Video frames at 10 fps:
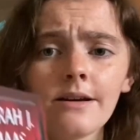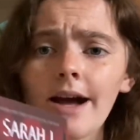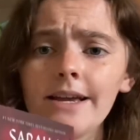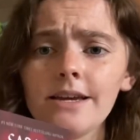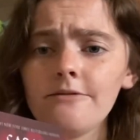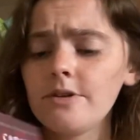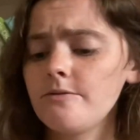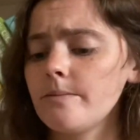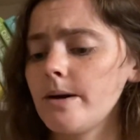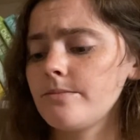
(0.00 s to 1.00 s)
I can't really
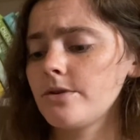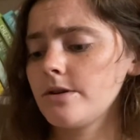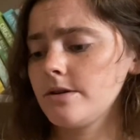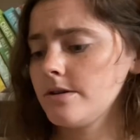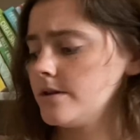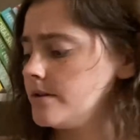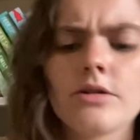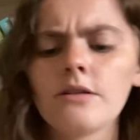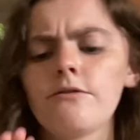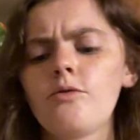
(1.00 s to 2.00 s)
remember. Third
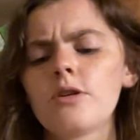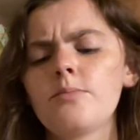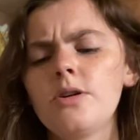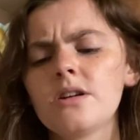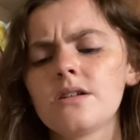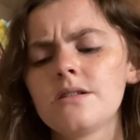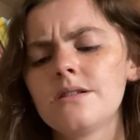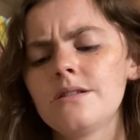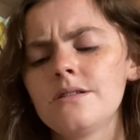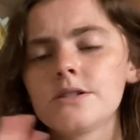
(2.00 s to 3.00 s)
and fourth book?
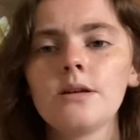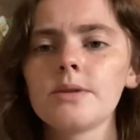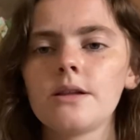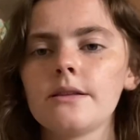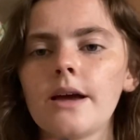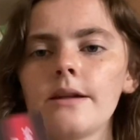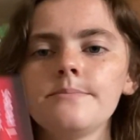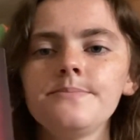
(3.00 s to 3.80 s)
Something like that.